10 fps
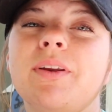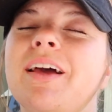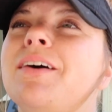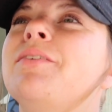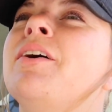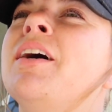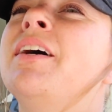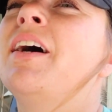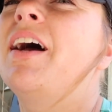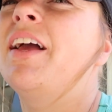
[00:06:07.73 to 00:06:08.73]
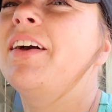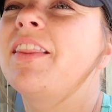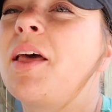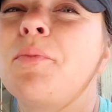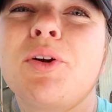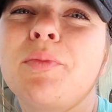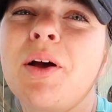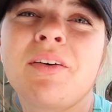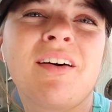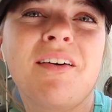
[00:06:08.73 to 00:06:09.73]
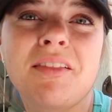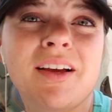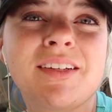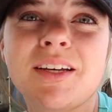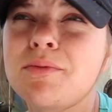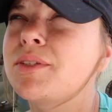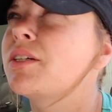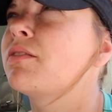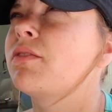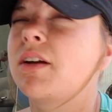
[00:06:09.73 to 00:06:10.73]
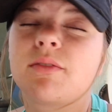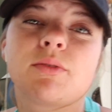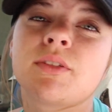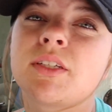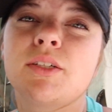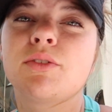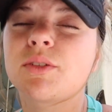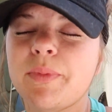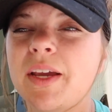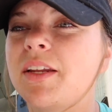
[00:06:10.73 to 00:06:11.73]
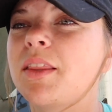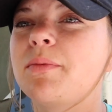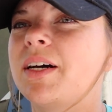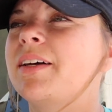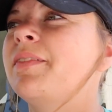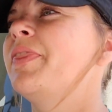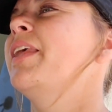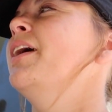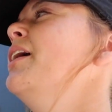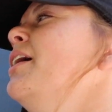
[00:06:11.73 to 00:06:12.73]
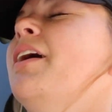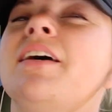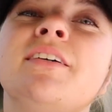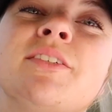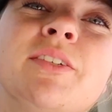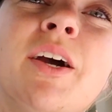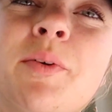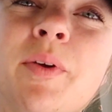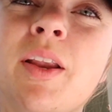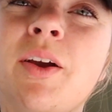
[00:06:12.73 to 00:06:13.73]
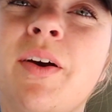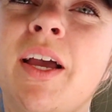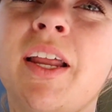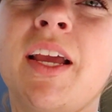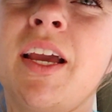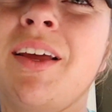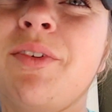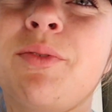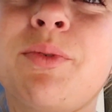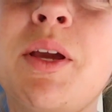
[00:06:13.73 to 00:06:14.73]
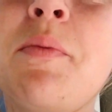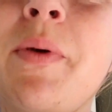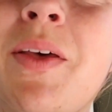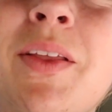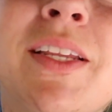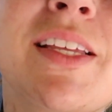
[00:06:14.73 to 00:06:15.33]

now I got that motor mount all lined up. Took forever, it was a huge pain in the butt. So now I'm gonna go ahead and rebuild